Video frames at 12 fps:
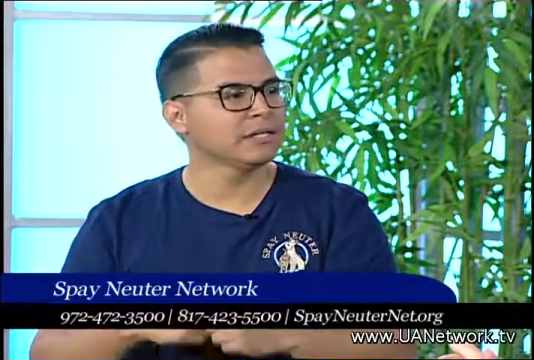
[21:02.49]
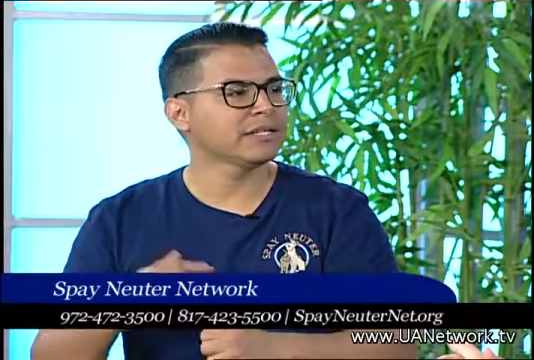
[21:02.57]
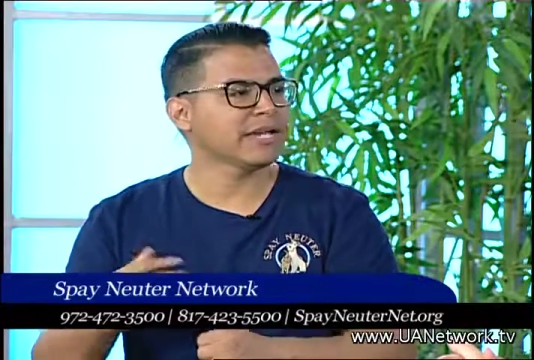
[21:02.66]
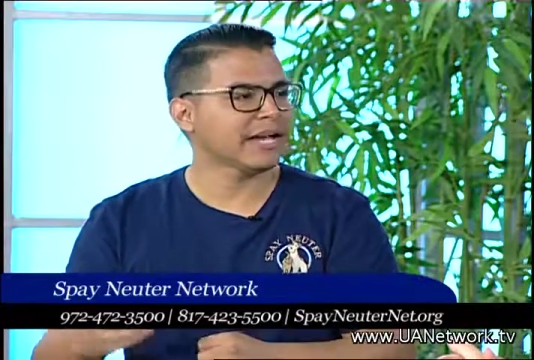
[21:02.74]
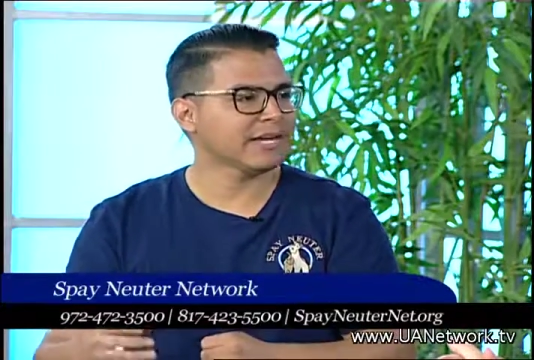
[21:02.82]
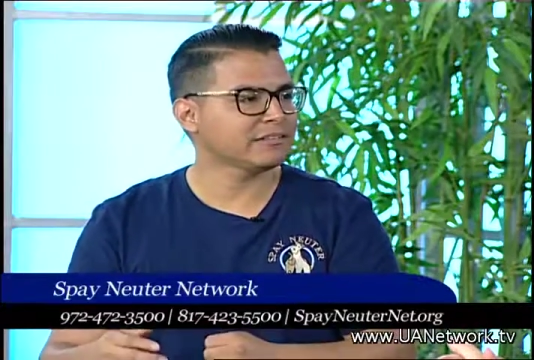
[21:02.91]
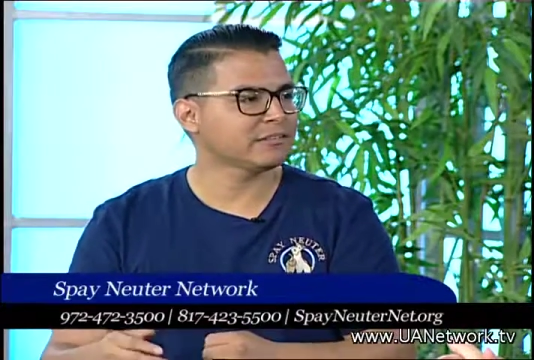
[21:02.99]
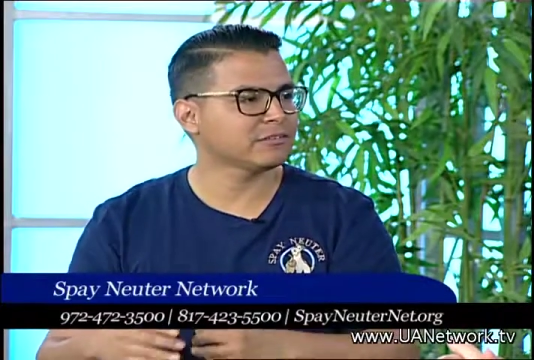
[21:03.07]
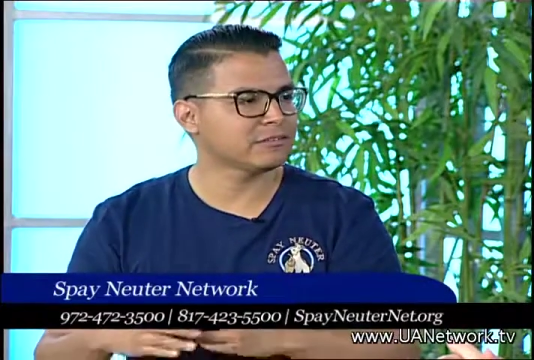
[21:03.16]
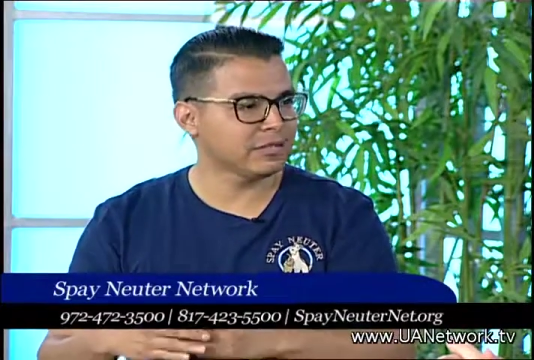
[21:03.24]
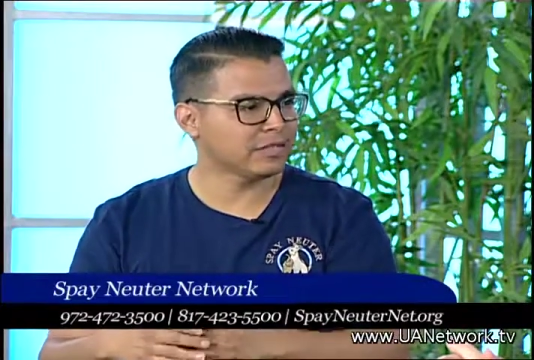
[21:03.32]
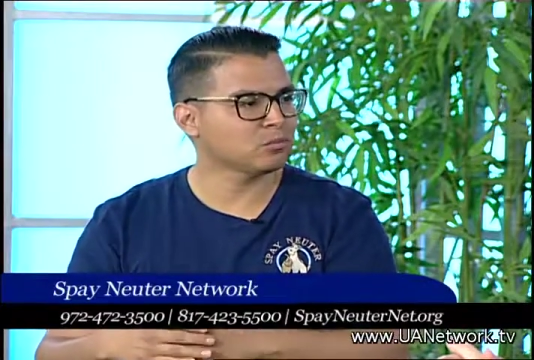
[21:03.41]

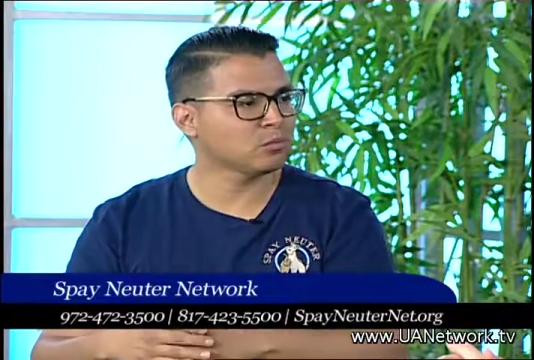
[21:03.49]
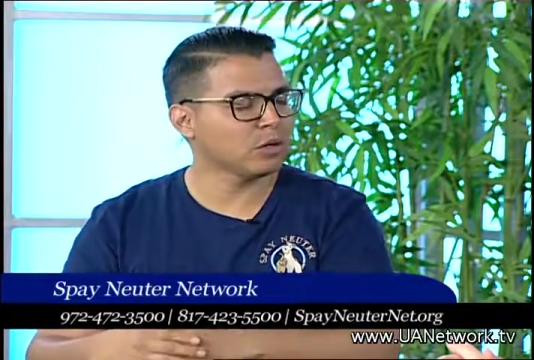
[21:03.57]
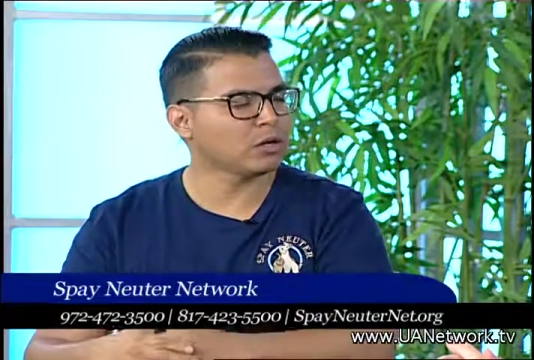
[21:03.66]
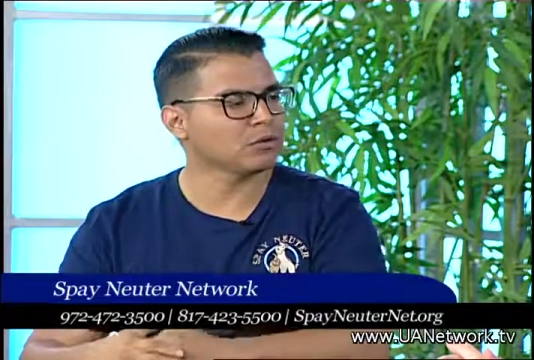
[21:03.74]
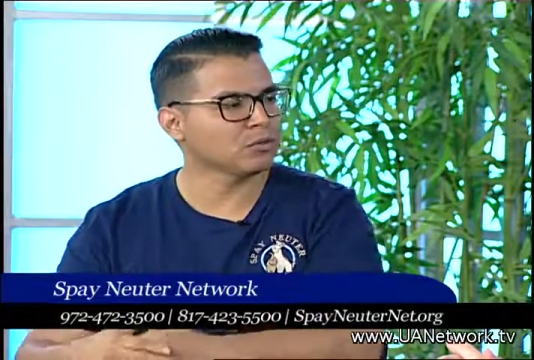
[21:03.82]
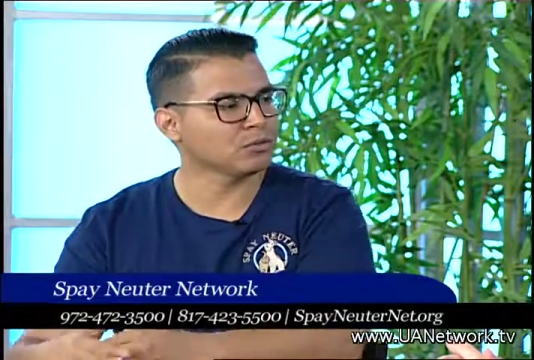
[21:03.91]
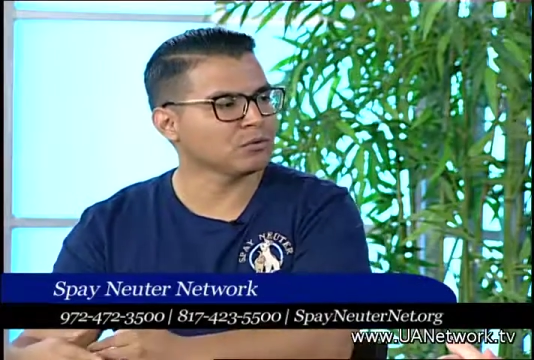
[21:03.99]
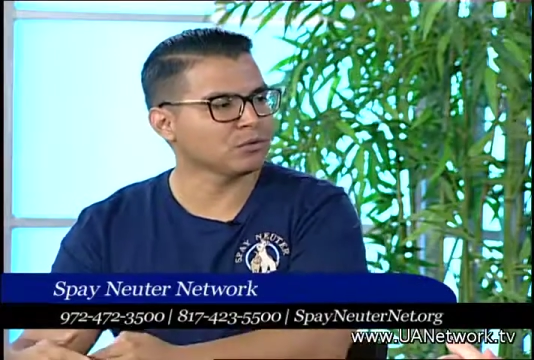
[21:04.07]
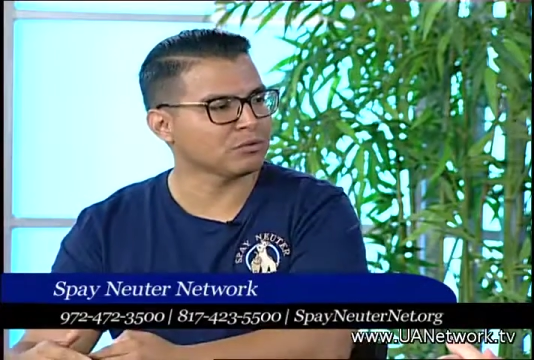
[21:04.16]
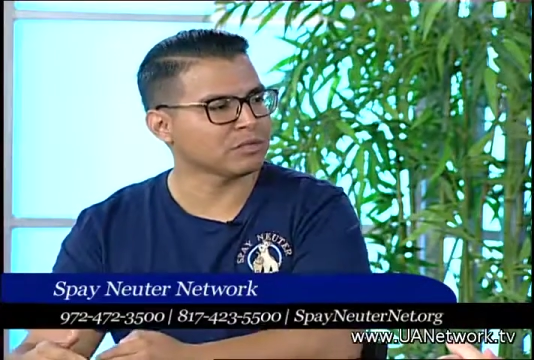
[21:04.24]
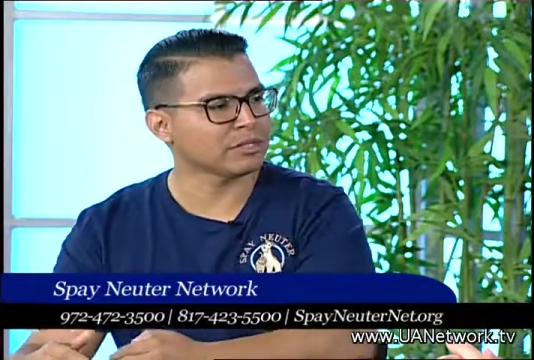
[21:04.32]
Cats as well, they're